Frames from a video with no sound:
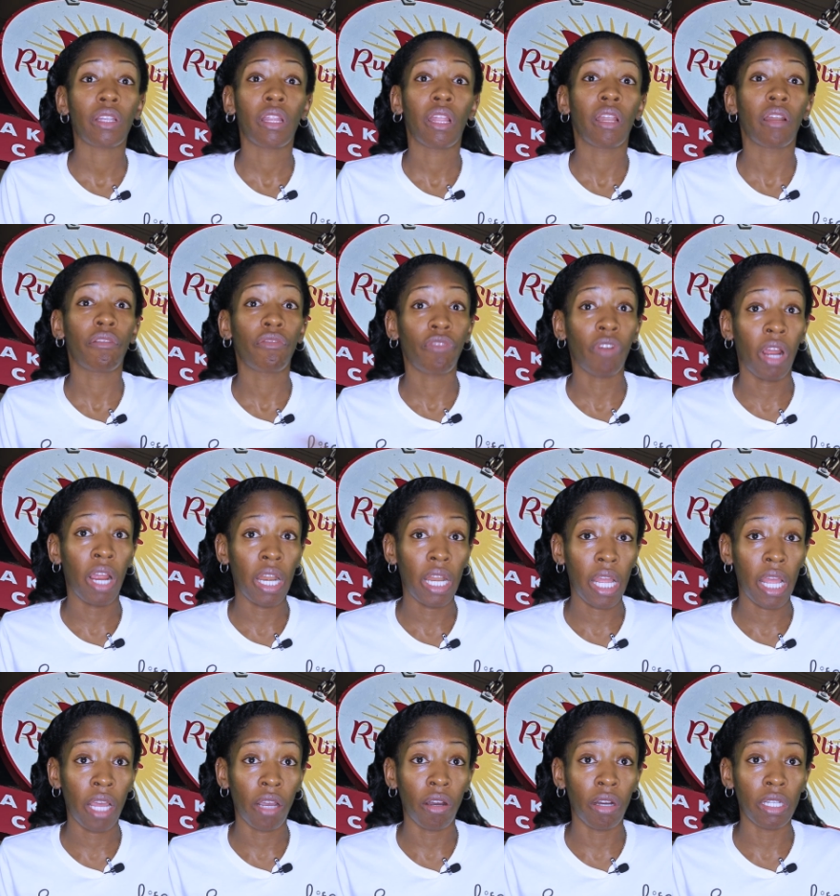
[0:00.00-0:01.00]
and then a fried
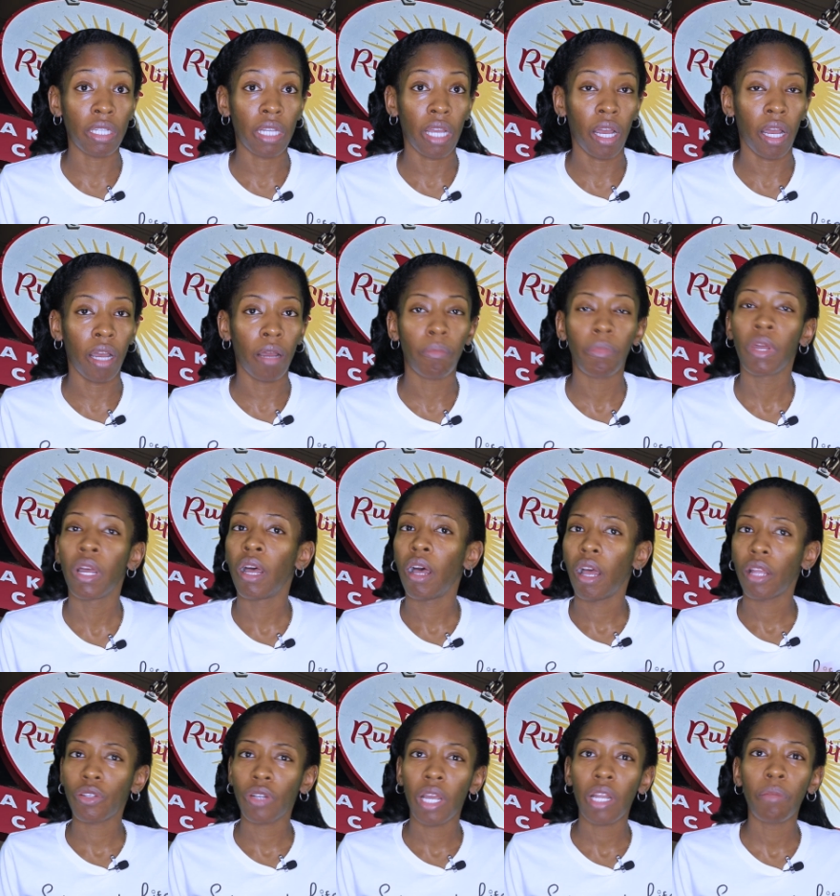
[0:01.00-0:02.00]
egg on top. I
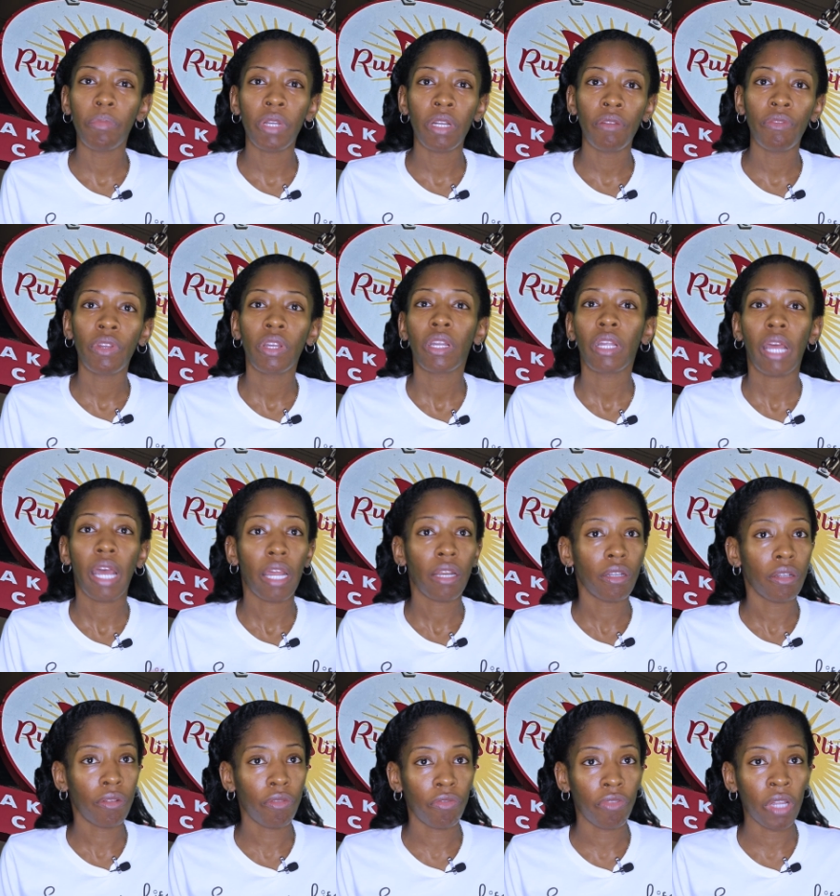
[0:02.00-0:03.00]
tried a bit of it. It had
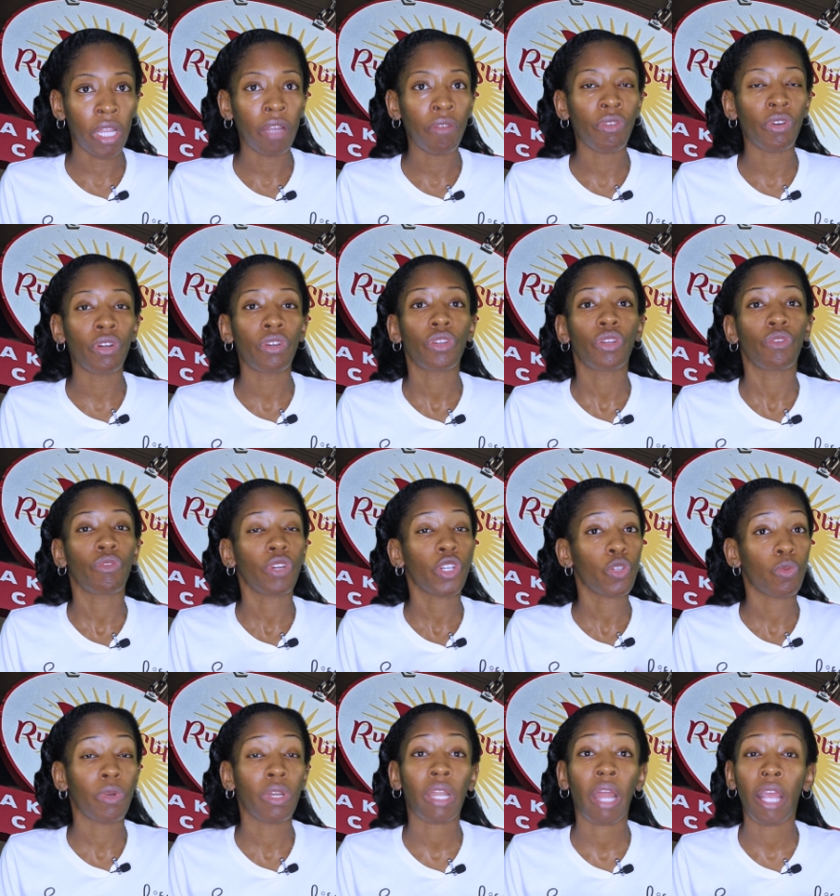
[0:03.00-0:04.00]
good flavor. The grits
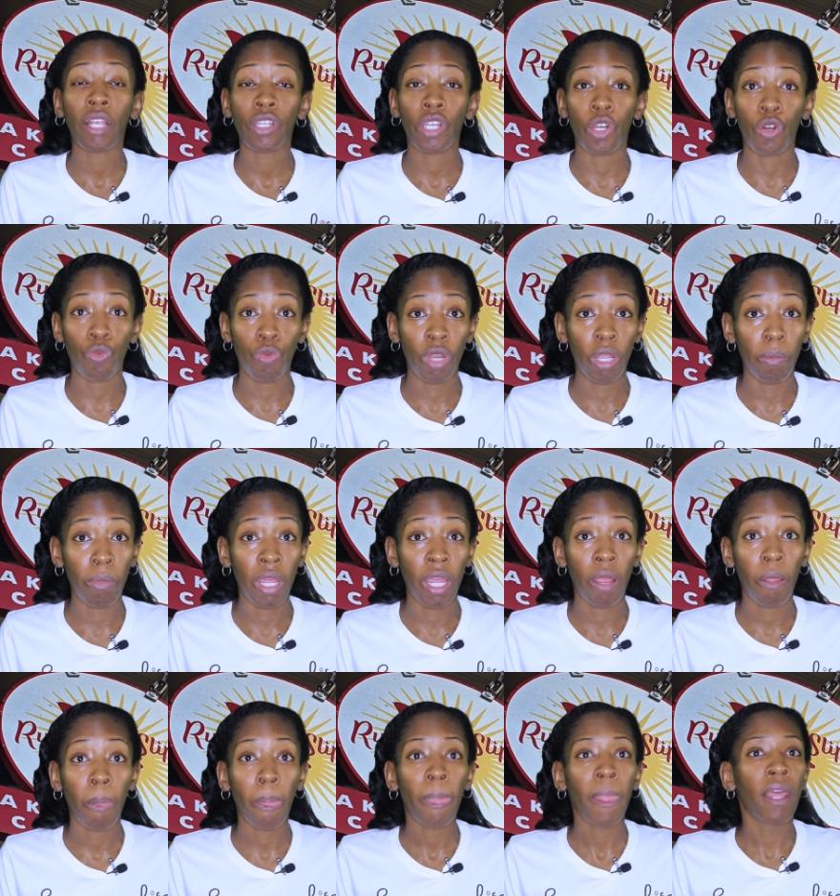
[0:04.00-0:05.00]
were nice and
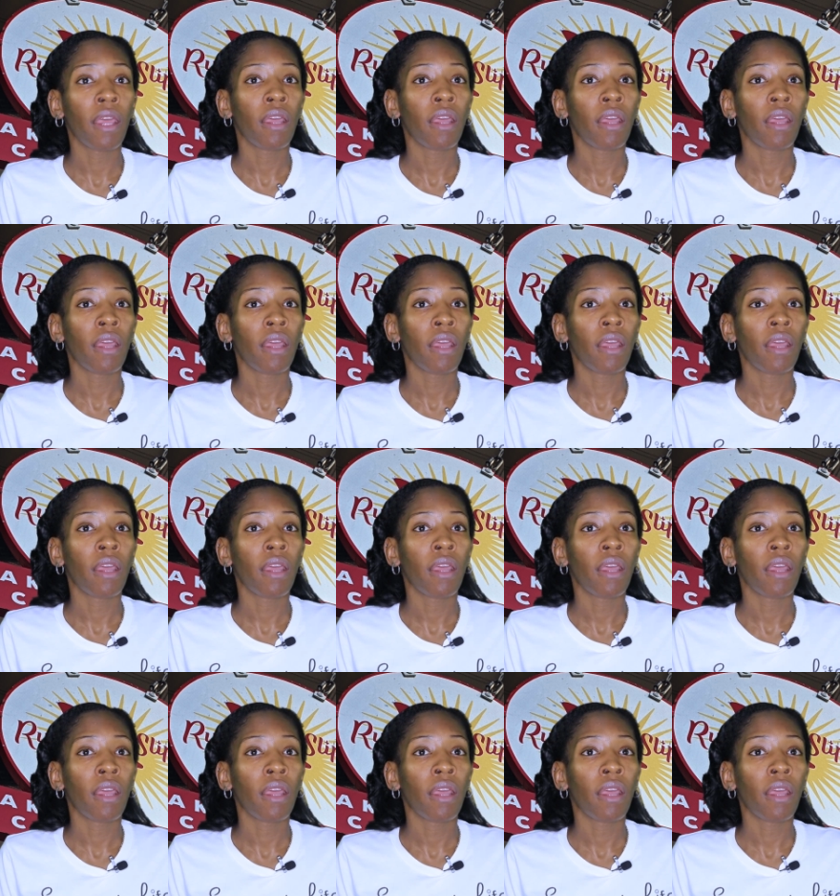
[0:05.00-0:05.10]
creamy.